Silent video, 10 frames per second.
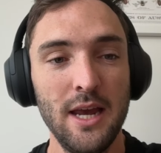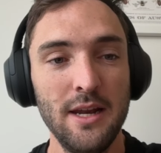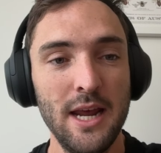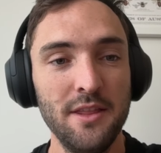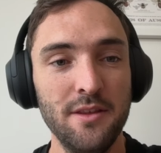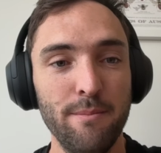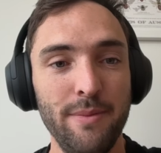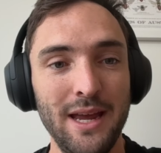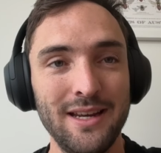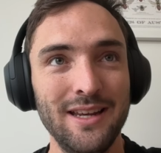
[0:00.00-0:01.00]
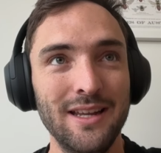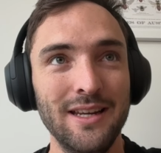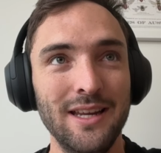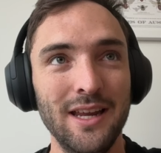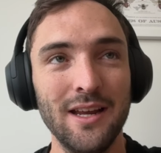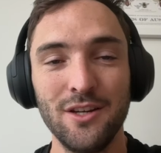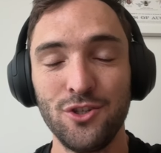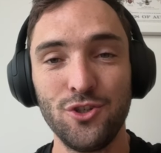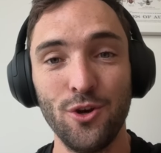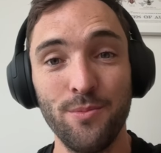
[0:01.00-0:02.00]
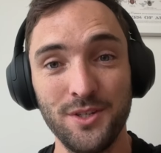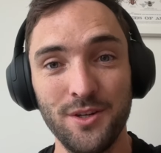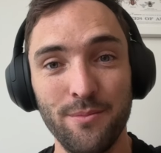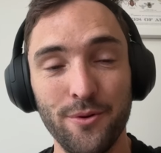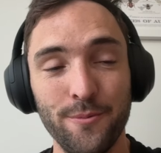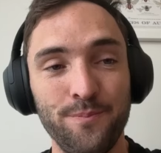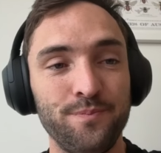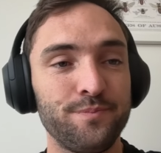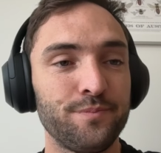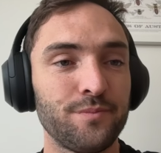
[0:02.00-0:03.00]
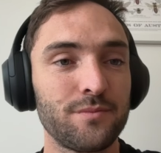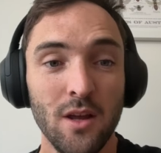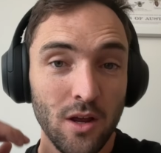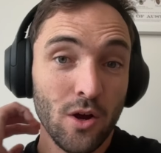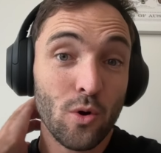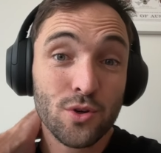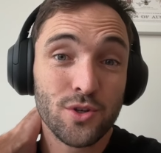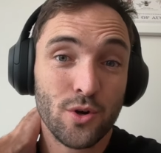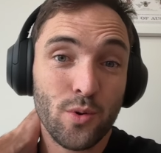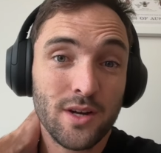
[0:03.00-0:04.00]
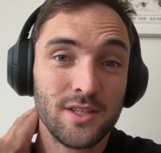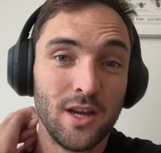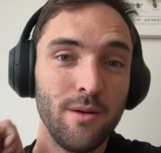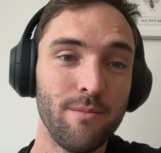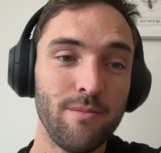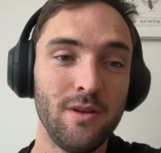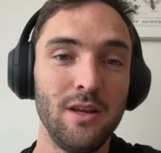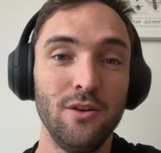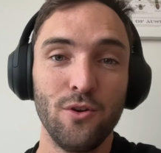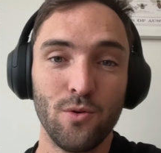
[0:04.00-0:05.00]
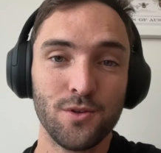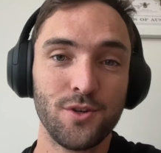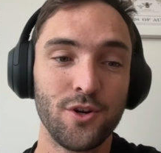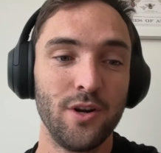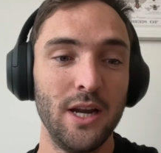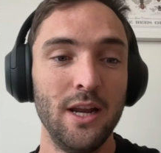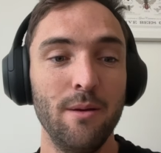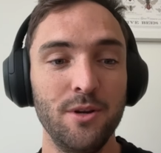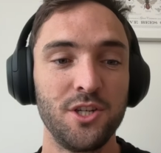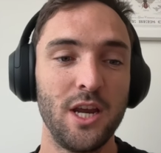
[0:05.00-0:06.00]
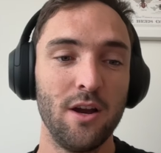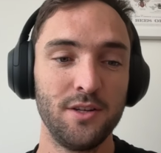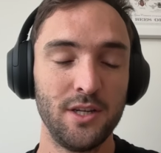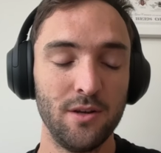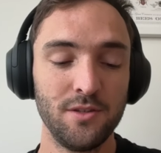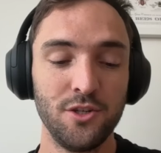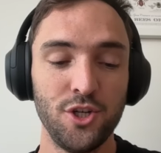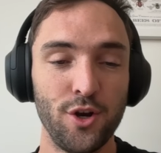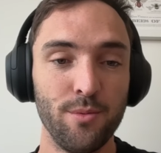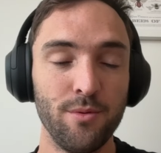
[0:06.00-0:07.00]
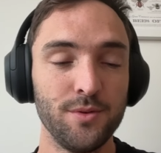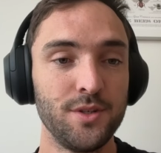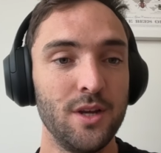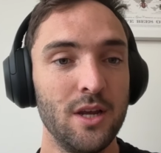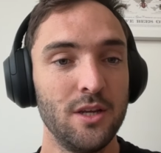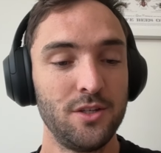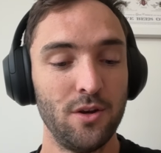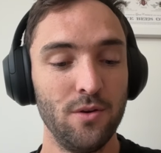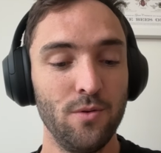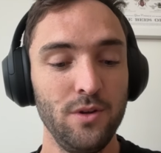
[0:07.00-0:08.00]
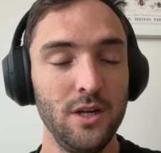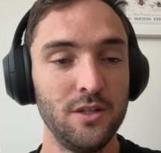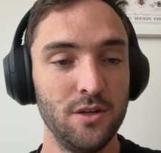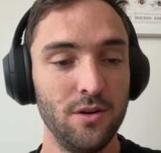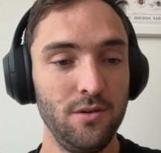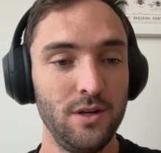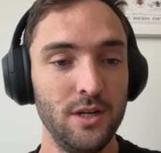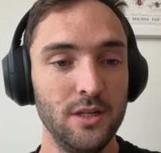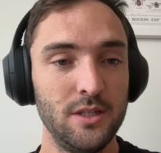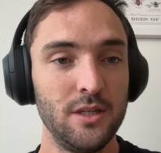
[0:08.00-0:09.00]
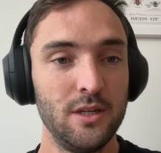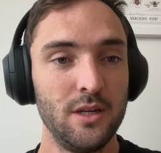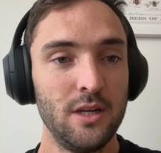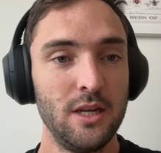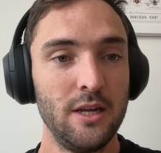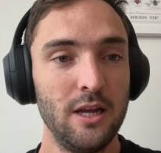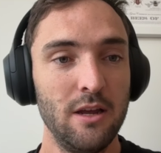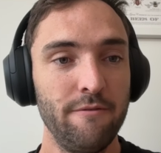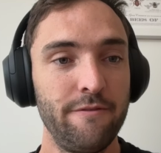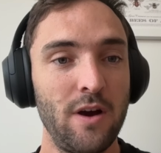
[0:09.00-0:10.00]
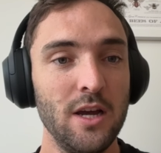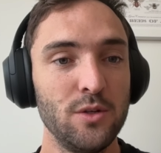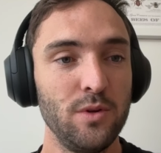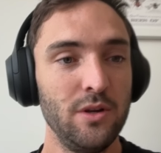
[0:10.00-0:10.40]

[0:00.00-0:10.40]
and add them back in here. Super simple. Also, a quick tip, you can also create image carousels in Shareables. So all you need to do is find